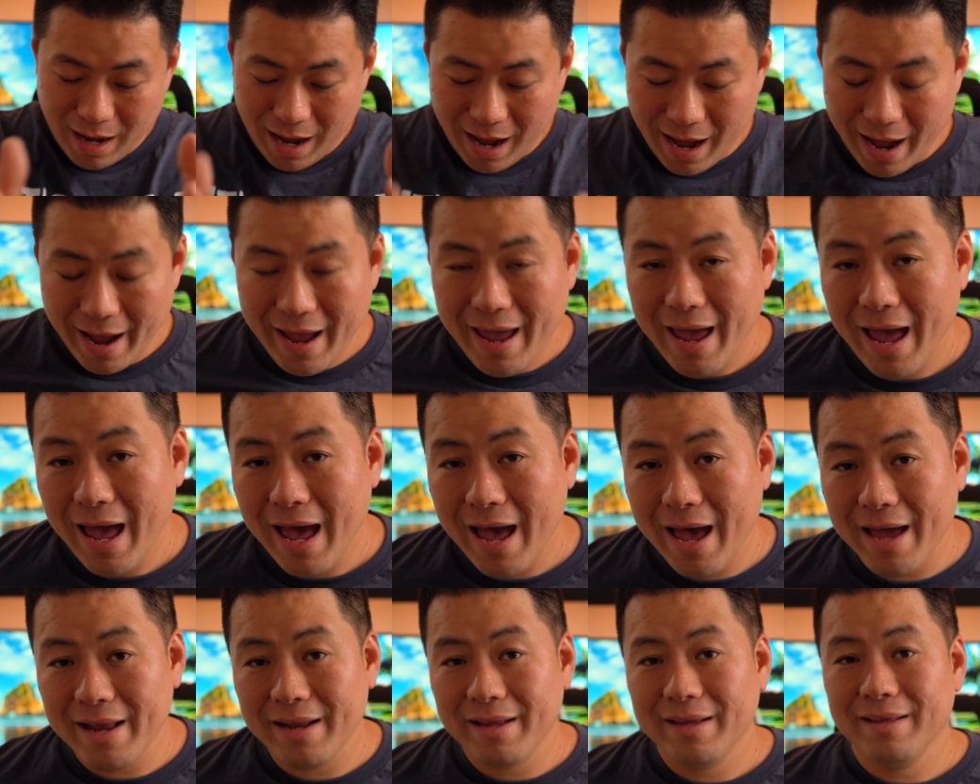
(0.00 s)
I
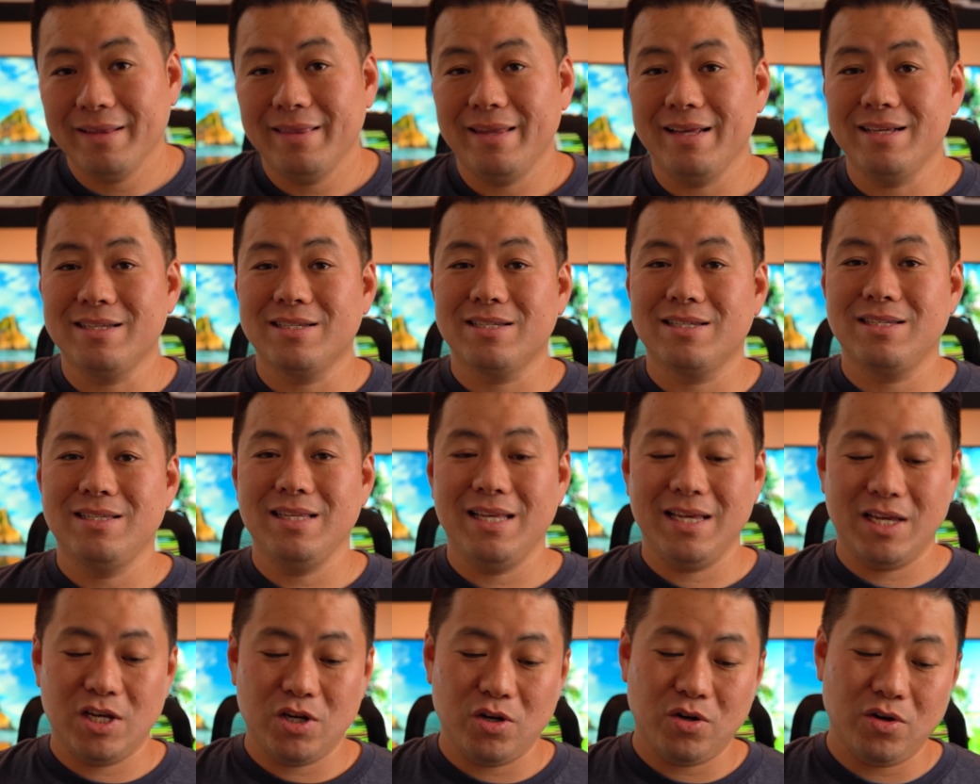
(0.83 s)
had the
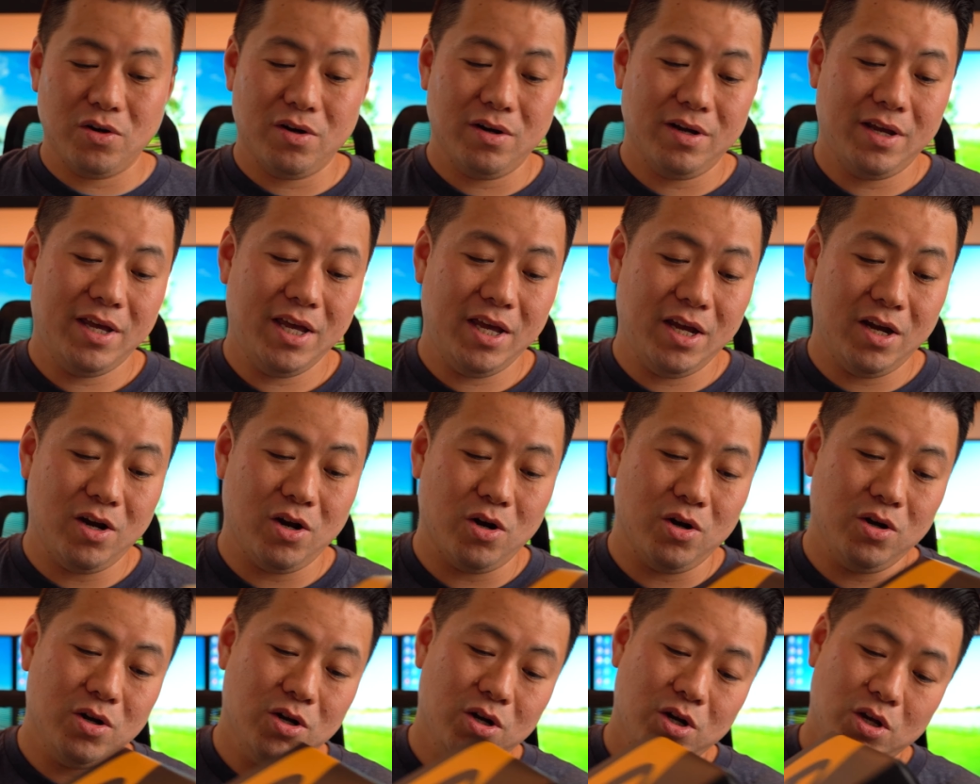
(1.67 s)
sneaker
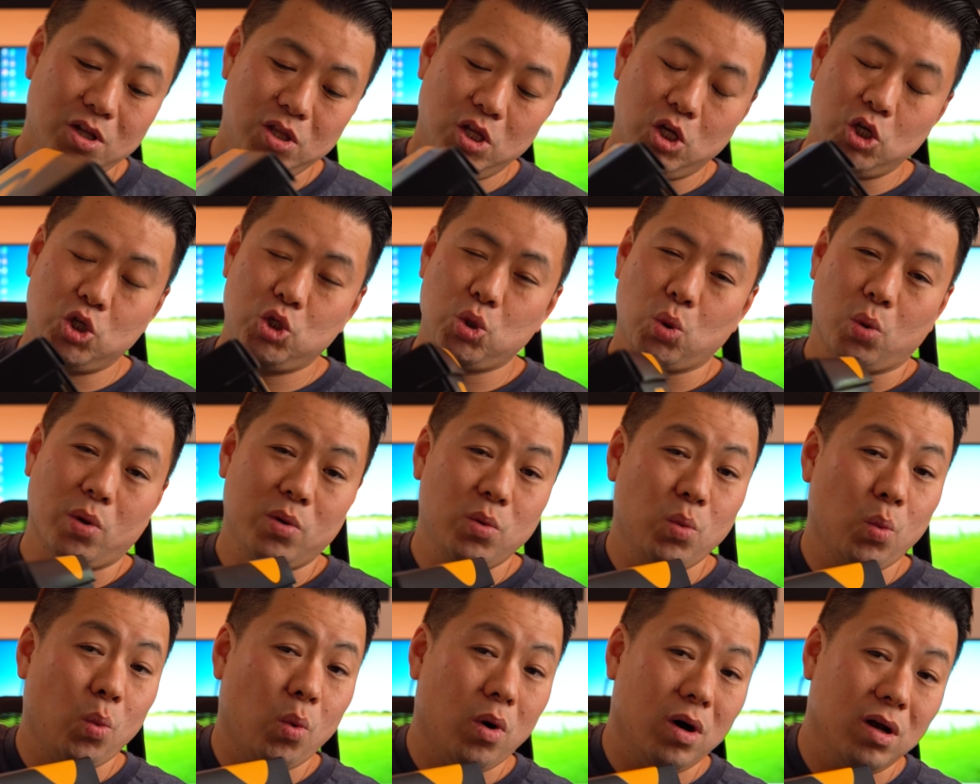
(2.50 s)
here, the
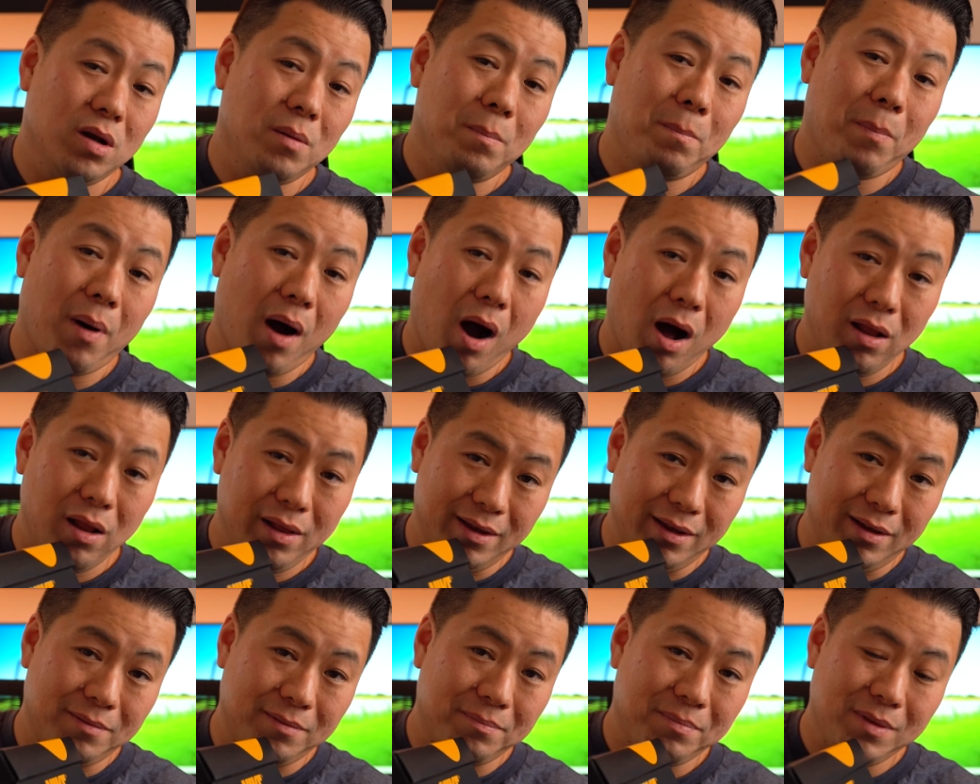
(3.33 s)
Jordan 1
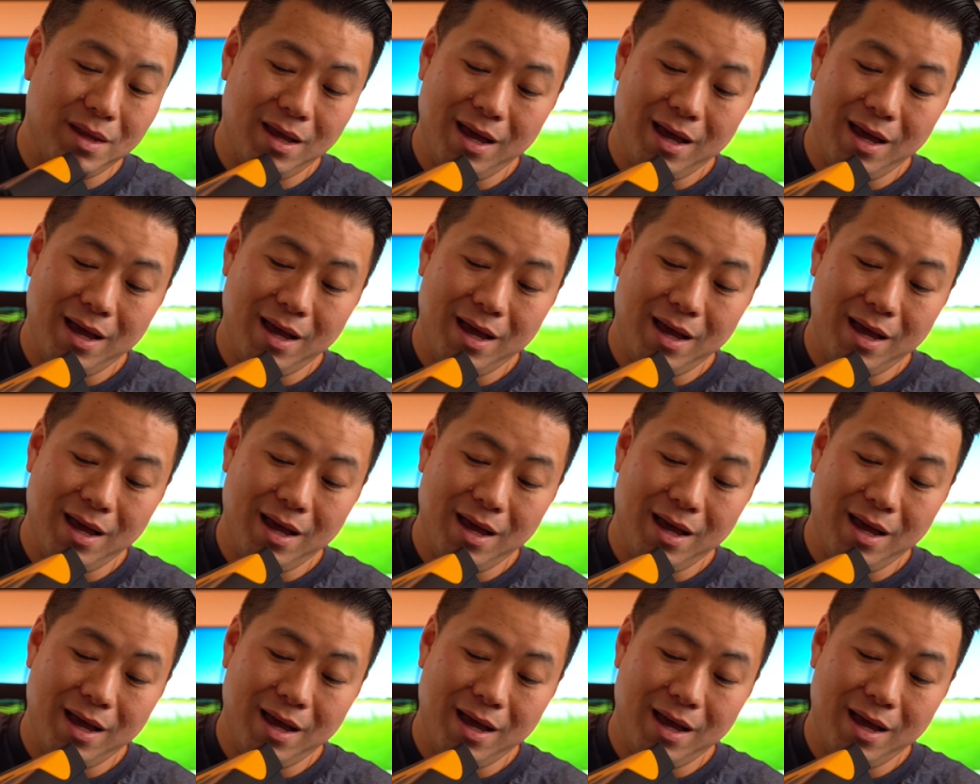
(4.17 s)
Pollen.